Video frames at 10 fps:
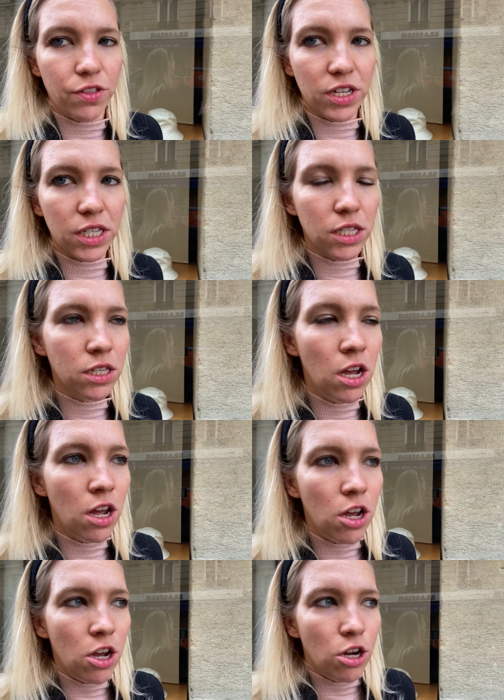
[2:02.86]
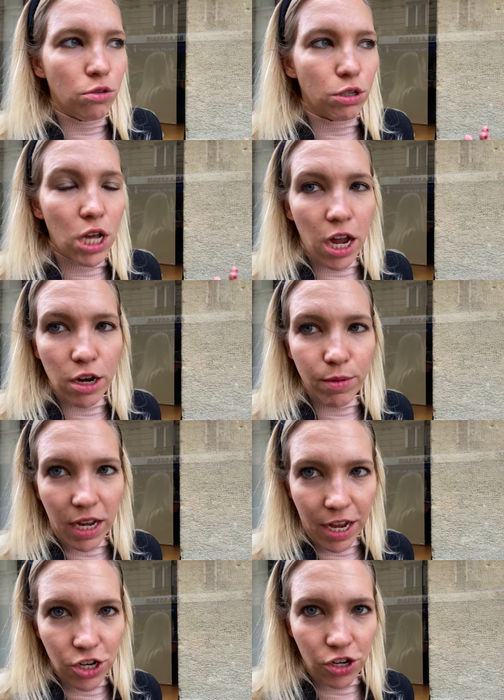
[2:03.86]
this retirement
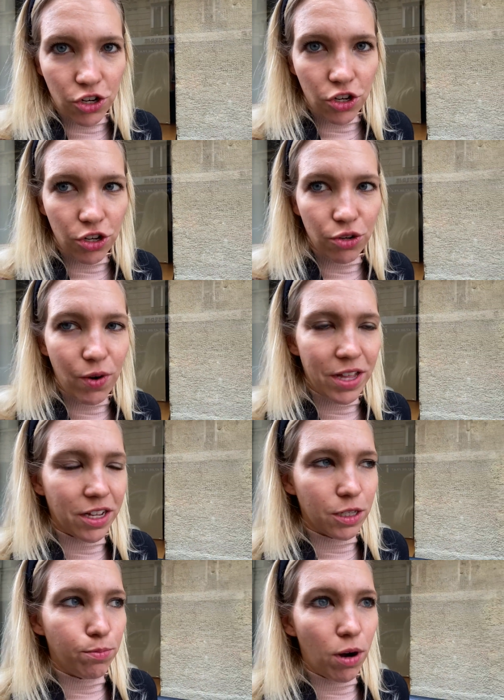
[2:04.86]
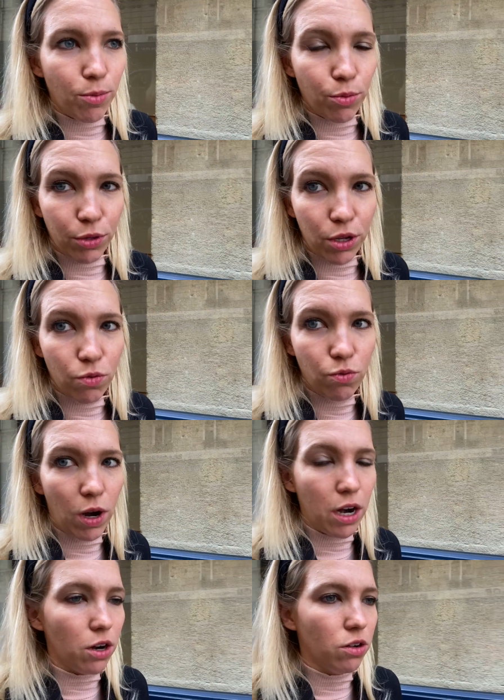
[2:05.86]
age issue, and that's probably
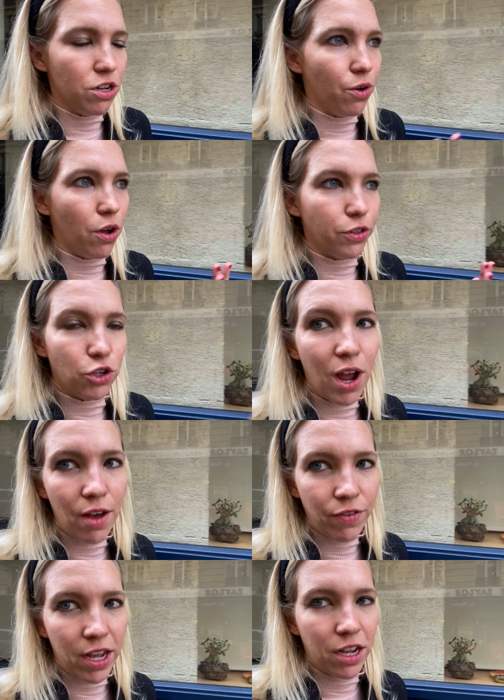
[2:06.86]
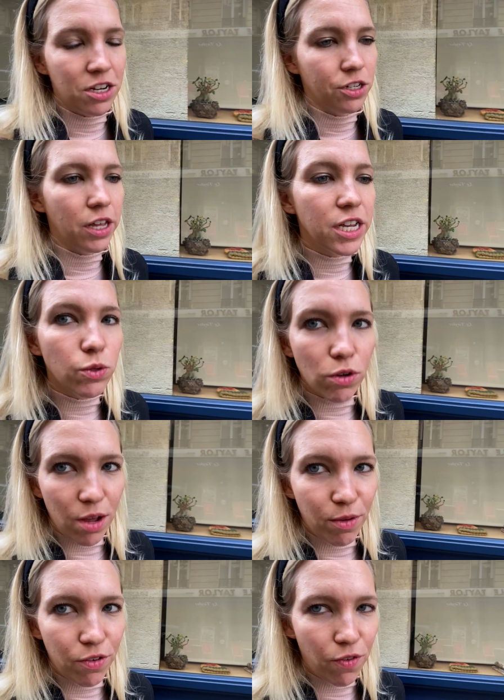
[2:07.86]
where, you know, all the traffic and delays were
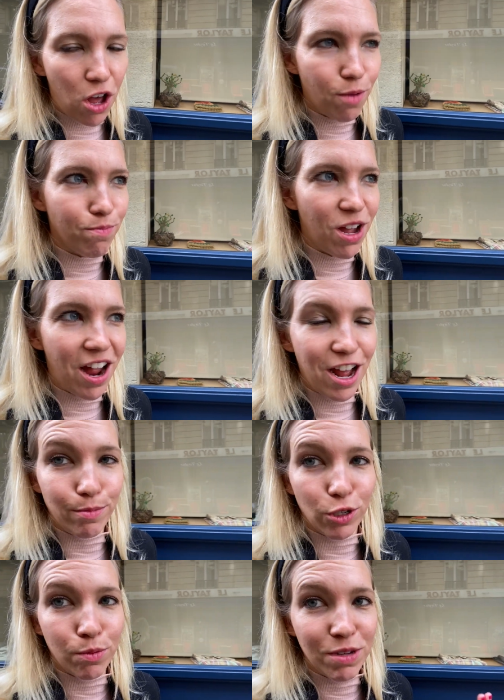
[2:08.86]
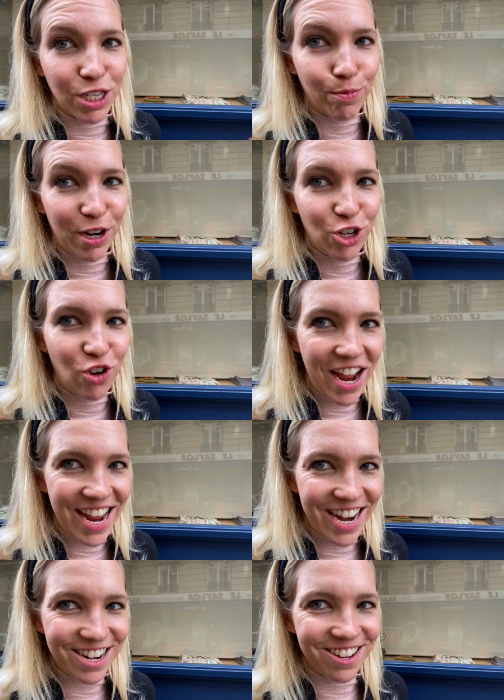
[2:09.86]
coming from. I almost missed my
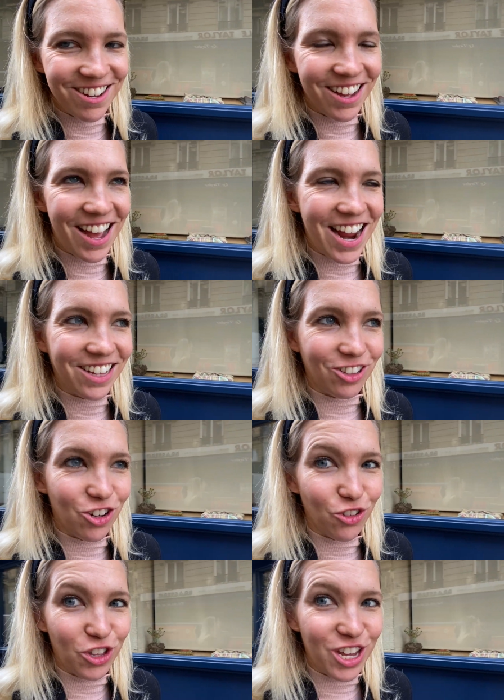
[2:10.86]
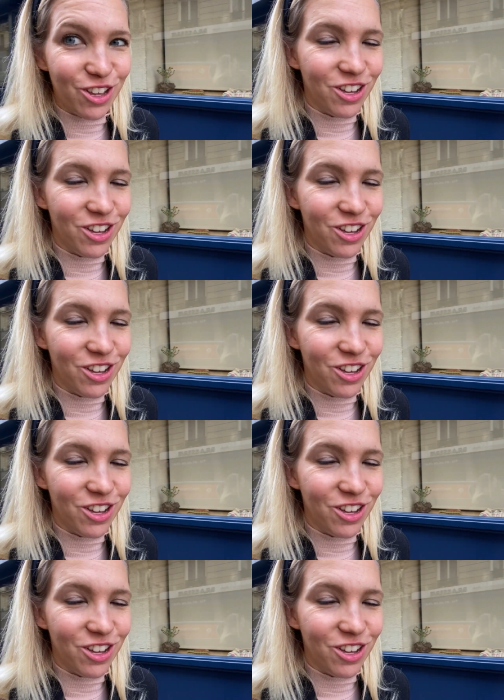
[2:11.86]
train. I literally